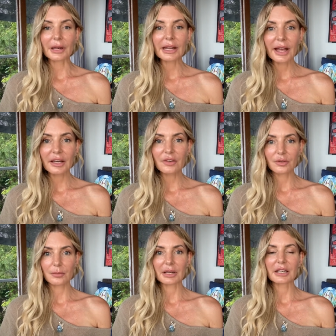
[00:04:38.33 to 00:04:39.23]
It can
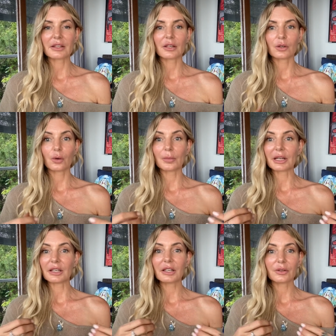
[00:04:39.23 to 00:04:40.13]
even be that you're
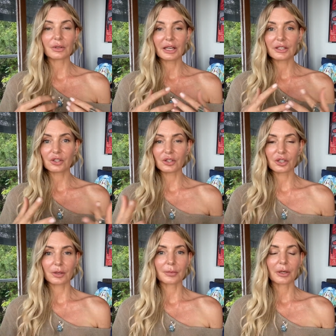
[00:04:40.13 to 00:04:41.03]
beginning a
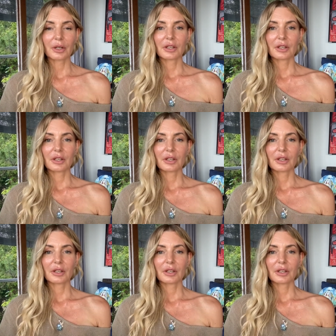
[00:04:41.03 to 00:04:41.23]
relationship,